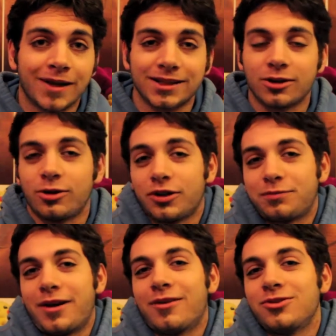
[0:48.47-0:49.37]
like the Chris
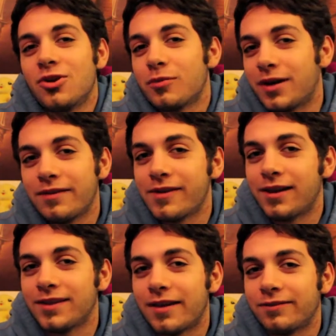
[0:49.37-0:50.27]
Brown joke, but I
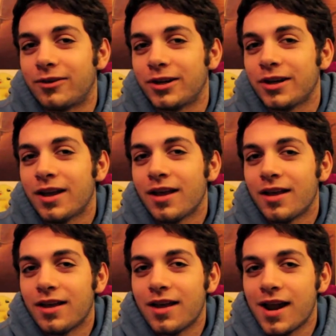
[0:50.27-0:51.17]
found that funny.
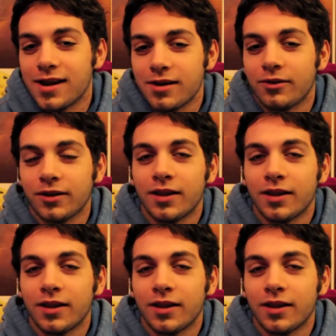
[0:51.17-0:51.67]
And